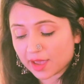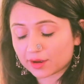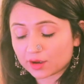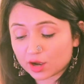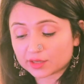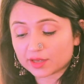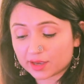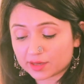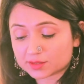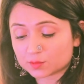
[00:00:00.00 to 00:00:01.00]
I got
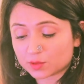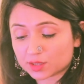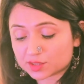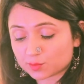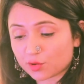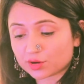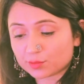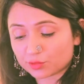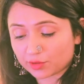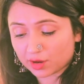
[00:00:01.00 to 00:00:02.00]
is Once Upon a
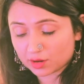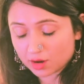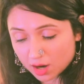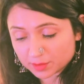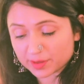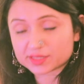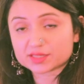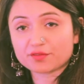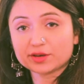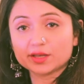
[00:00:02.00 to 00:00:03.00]
Broken Heart by
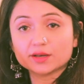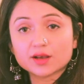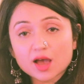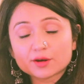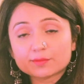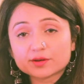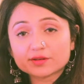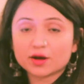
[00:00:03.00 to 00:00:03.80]
Stephanie Garber.